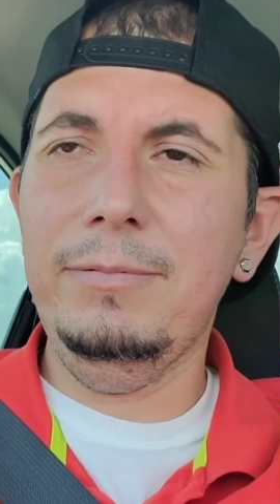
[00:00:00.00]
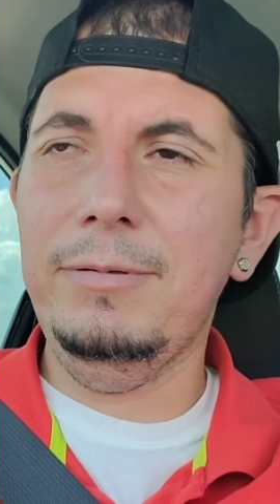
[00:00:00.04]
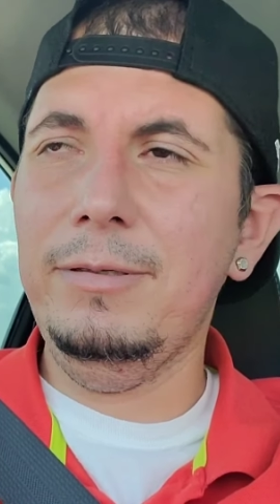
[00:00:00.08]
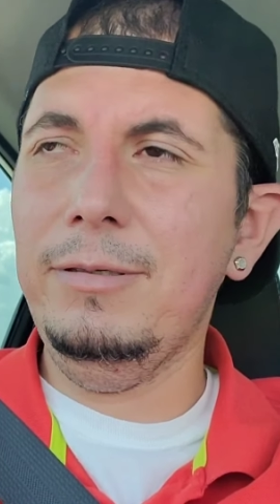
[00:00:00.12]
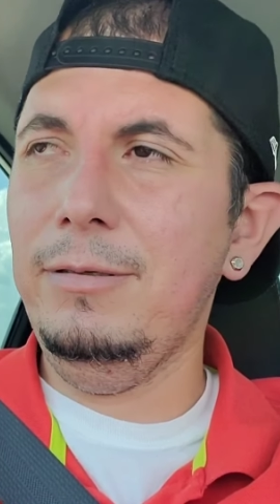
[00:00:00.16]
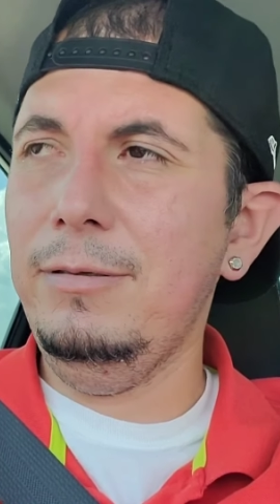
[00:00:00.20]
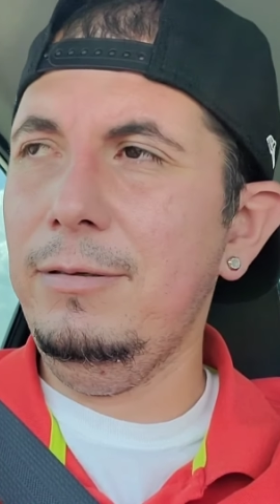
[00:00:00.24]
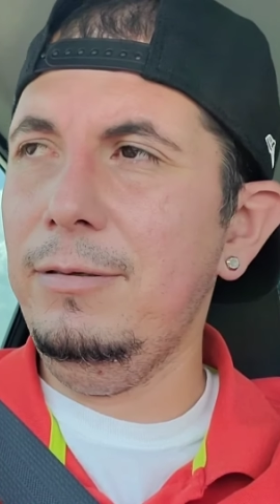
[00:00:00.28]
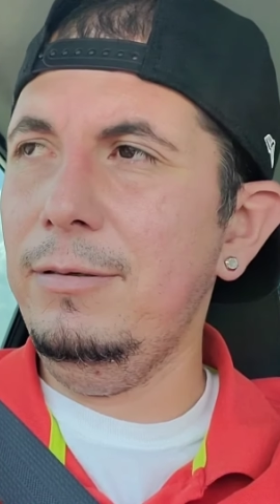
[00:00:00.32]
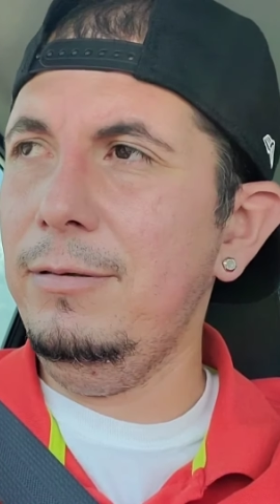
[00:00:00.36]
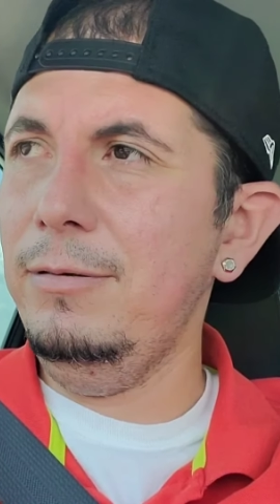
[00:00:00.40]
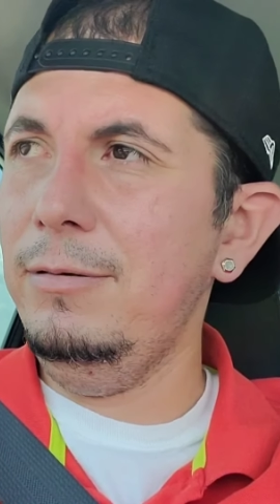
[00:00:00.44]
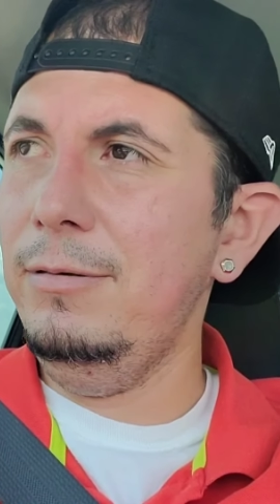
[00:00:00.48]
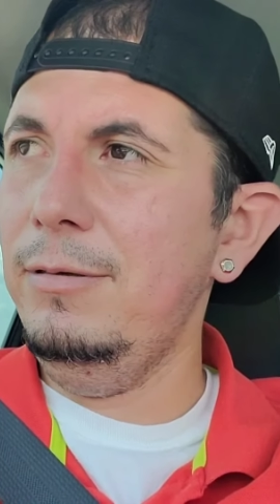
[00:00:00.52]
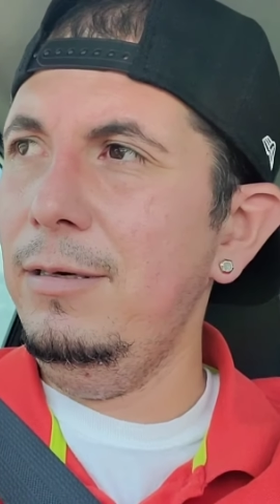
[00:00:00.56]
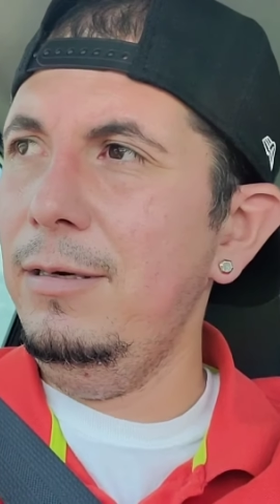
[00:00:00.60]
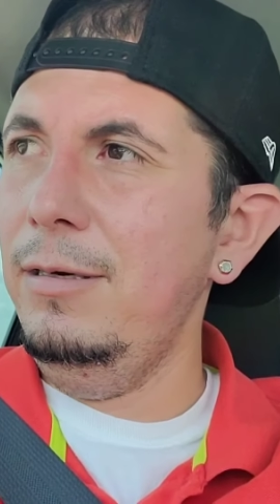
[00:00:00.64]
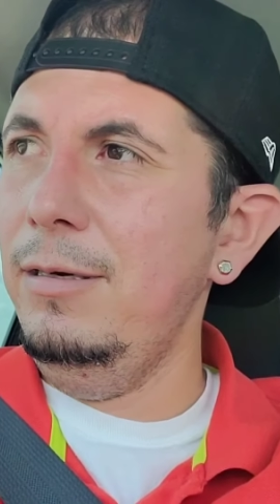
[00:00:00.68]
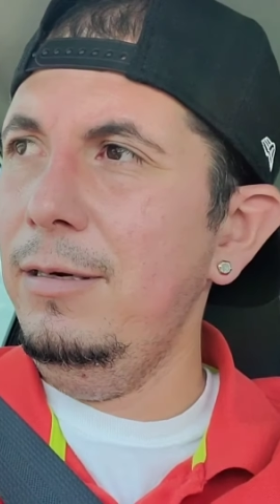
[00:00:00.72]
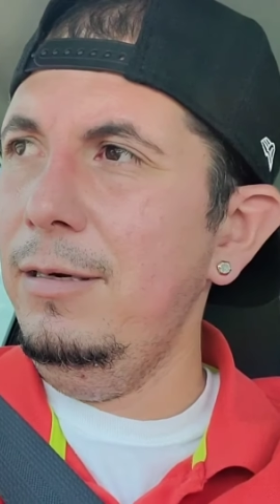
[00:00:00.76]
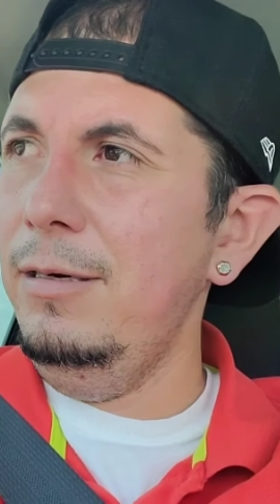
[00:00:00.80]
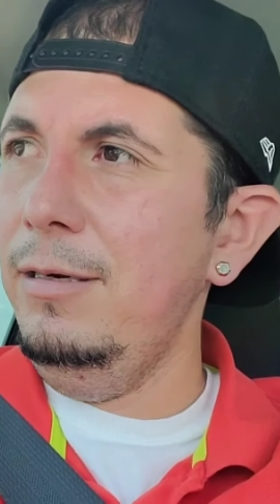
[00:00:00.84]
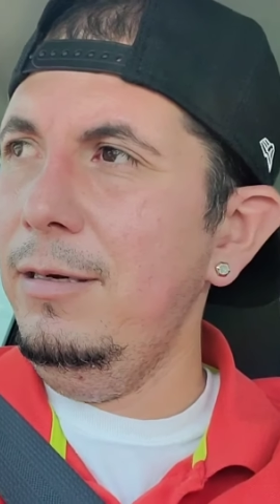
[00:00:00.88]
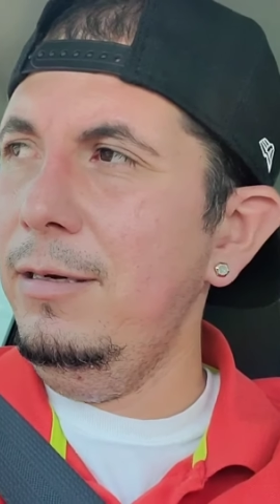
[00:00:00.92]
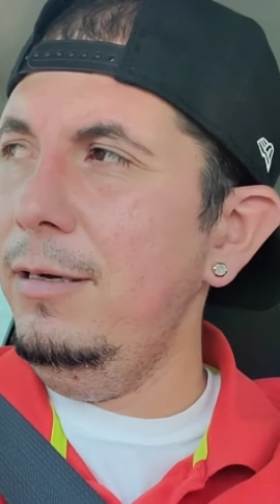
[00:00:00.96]
so
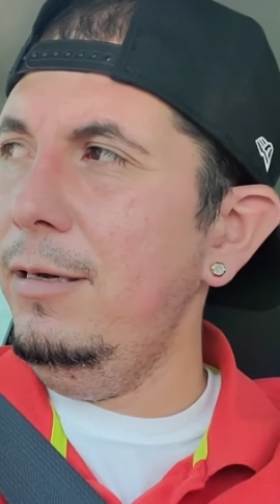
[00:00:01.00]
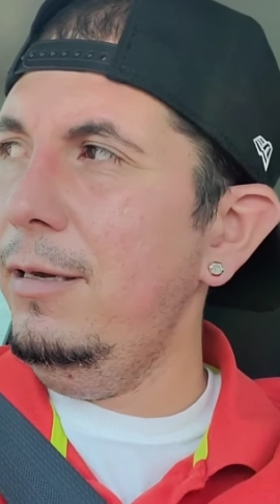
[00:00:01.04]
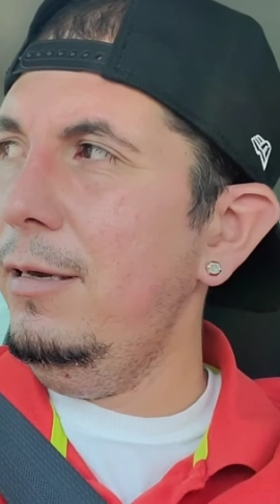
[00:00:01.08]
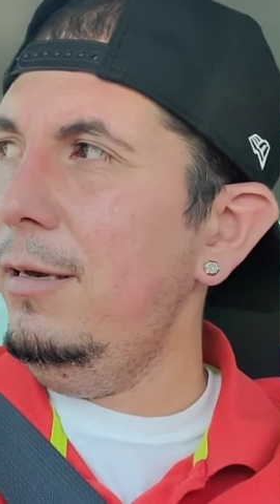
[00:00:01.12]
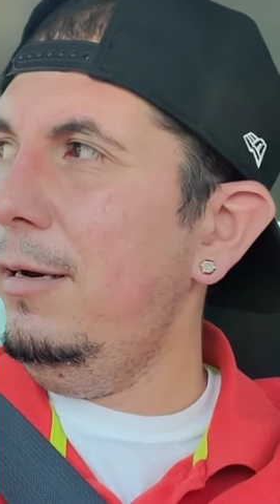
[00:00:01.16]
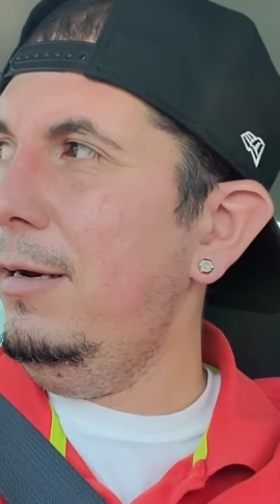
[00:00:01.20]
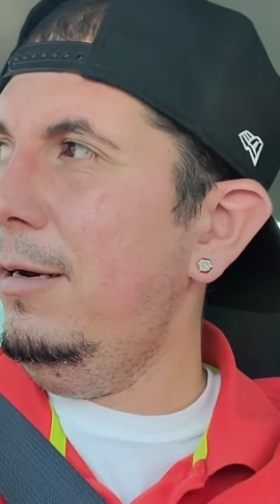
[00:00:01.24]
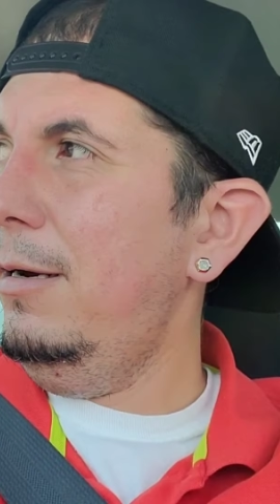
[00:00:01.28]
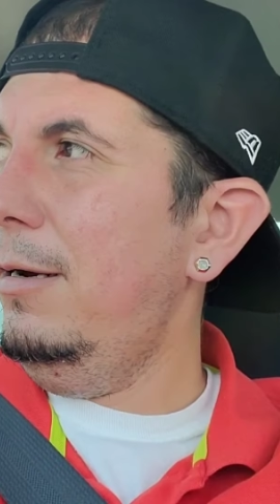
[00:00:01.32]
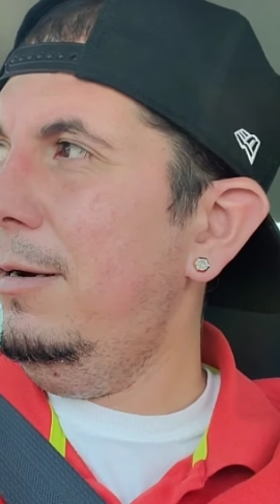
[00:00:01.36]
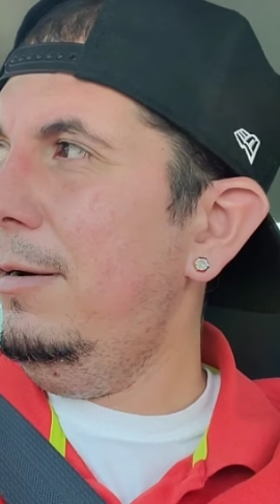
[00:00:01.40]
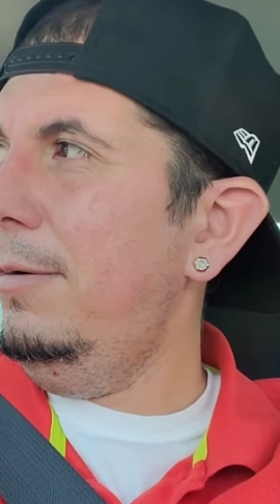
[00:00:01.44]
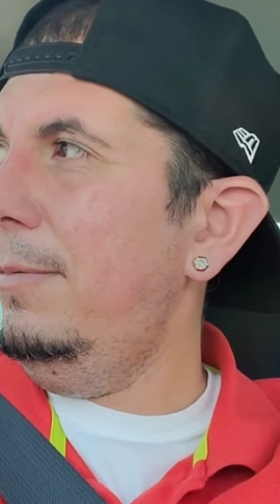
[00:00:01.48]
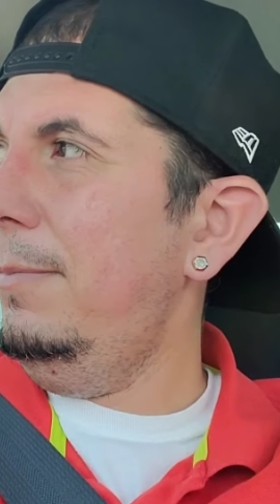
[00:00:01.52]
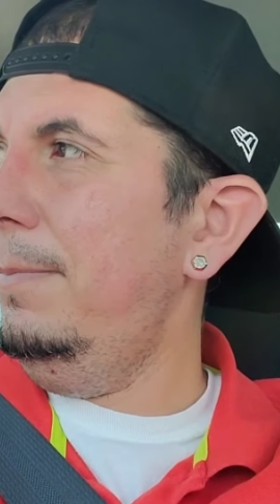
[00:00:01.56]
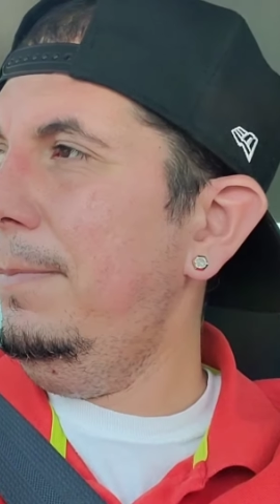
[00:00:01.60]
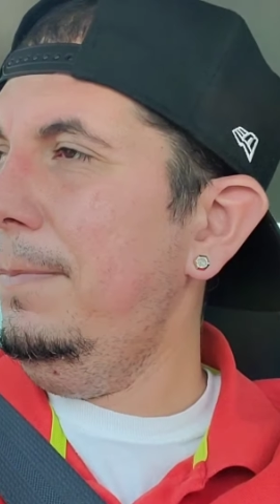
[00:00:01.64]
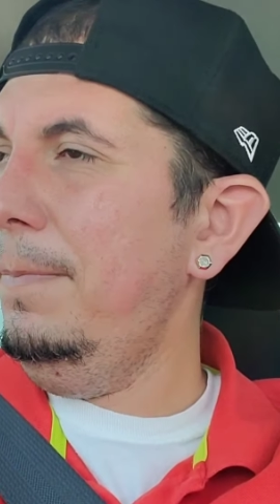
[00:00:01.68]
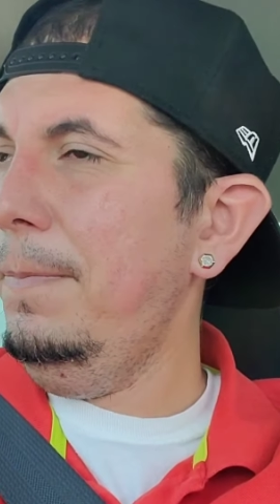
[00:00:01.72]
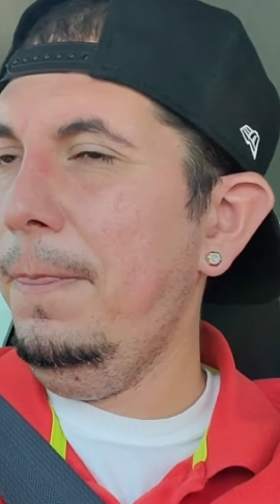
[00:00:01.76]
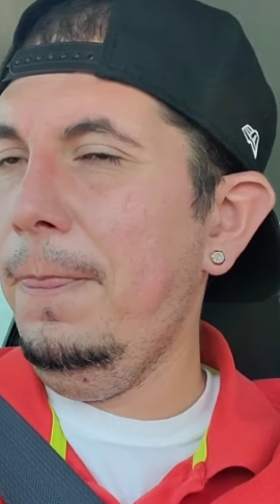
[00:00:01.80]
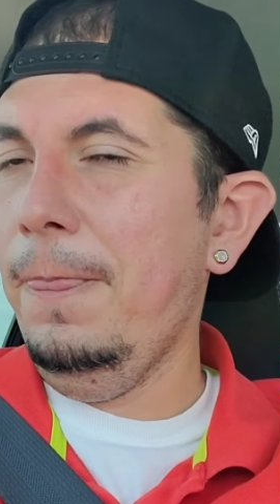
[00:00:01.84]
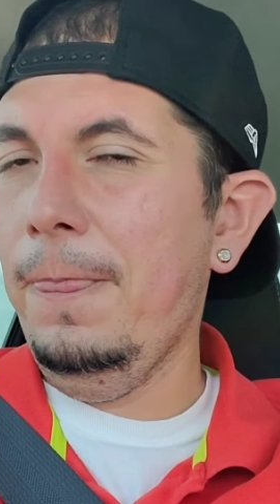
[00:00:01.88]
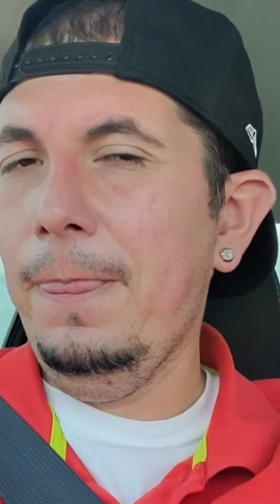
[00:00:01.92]
um